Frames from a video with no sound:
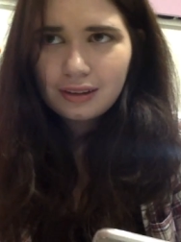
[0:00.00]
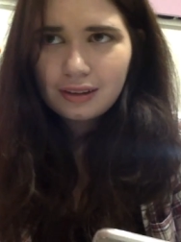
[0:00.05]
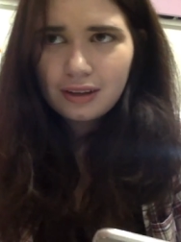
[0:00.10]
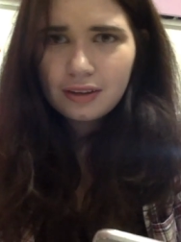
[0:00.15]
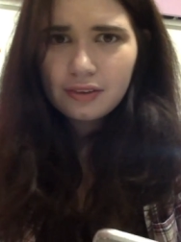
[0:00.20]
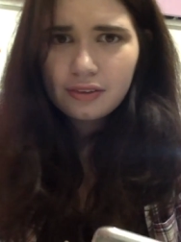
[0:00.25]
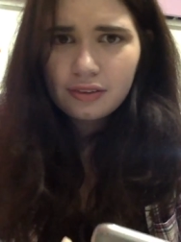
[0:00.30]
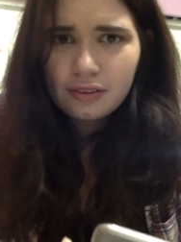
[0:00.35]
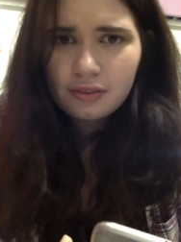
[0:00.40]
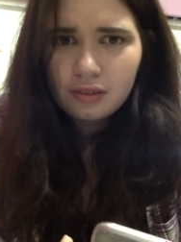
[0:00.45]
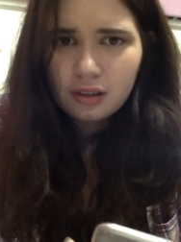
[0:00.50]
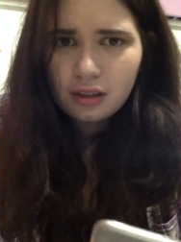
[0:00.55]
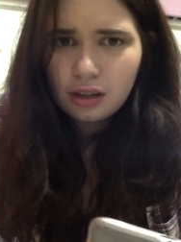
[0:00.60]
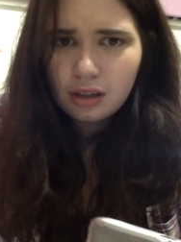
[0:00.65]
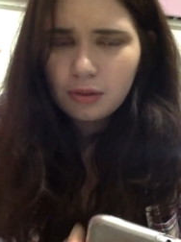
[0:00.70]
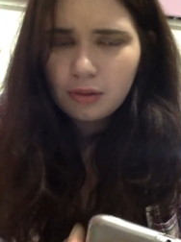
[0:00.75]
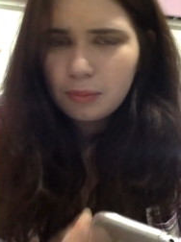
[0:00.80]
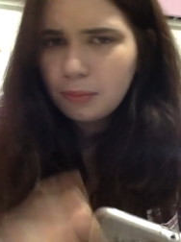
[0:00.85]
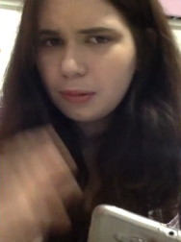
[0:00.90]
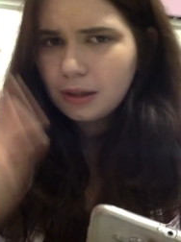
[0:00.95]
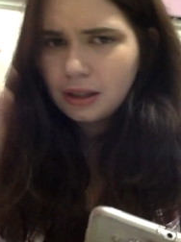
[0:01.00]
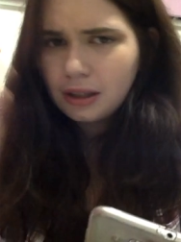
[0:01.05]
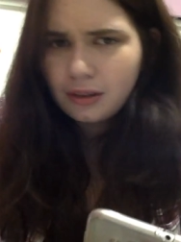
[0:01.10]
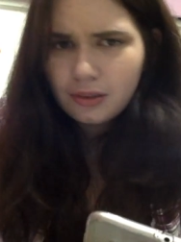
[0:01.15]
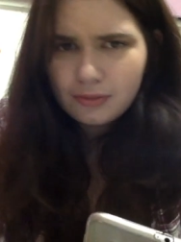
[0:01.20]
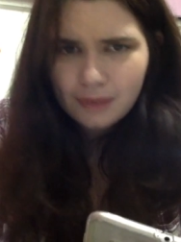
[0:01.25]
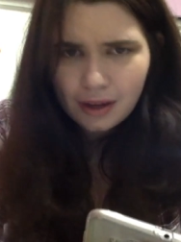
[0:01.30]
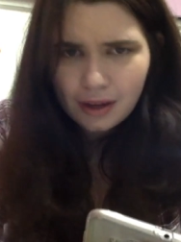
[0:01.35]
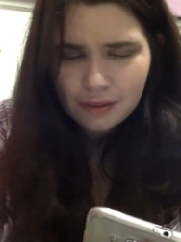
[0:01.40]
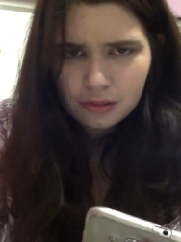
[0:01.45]
because at one point I was
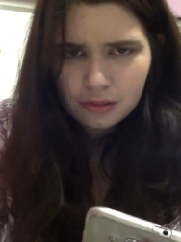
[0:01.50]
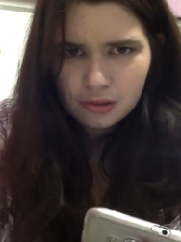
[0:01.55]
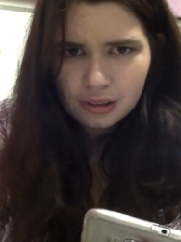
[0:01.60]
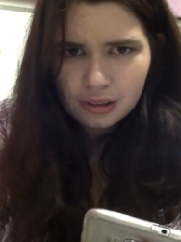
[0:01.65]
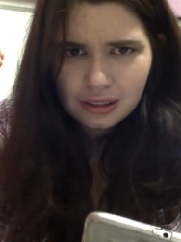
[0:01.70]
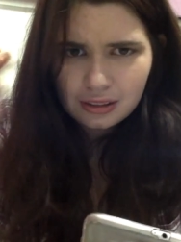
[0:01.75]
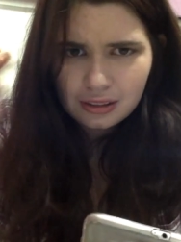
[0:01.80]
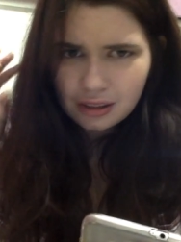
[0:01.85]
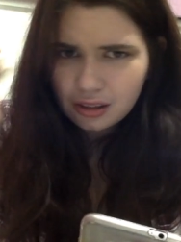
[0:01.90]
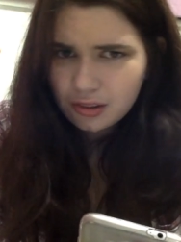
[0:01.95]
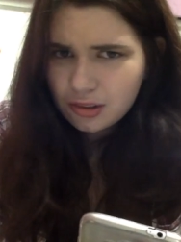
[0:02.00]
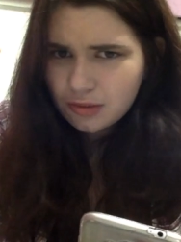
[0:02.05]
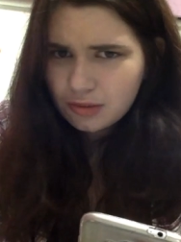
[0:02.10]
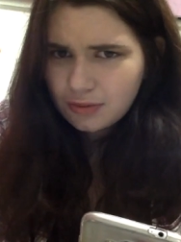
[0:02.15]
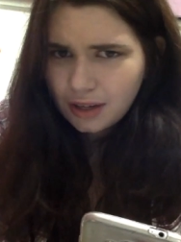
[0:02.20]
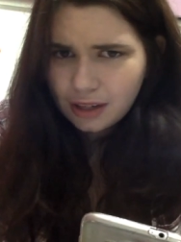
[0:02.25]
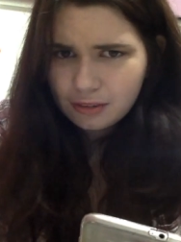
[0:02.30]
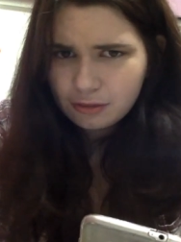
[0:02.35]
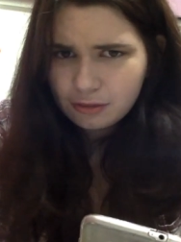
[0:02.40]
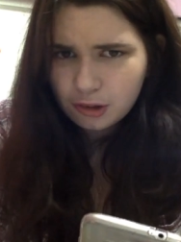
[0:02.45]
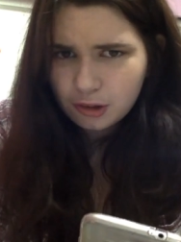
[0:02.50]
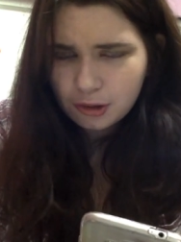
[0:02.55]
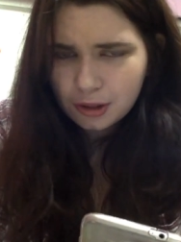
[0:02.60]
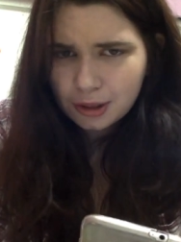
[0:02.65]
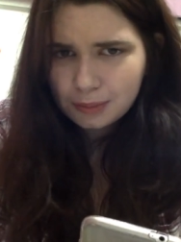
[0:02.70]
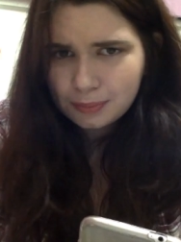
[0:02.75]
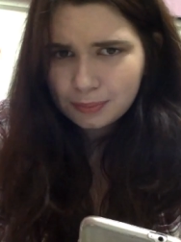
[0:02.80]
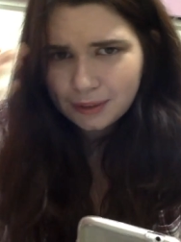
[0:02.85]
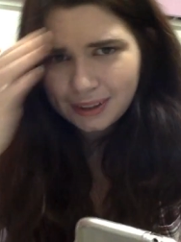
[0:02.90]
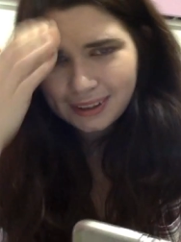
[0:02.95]
5'3", then I was
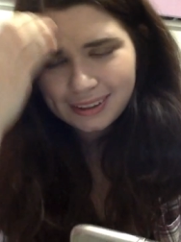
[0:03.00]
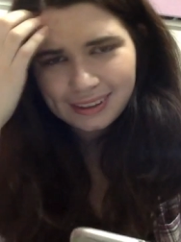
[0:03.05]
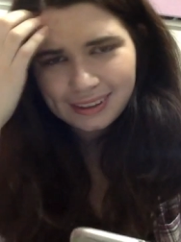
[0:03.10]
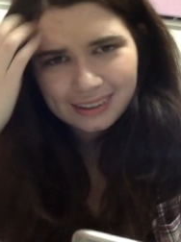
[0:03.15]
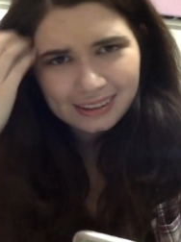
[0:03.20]
5'4", but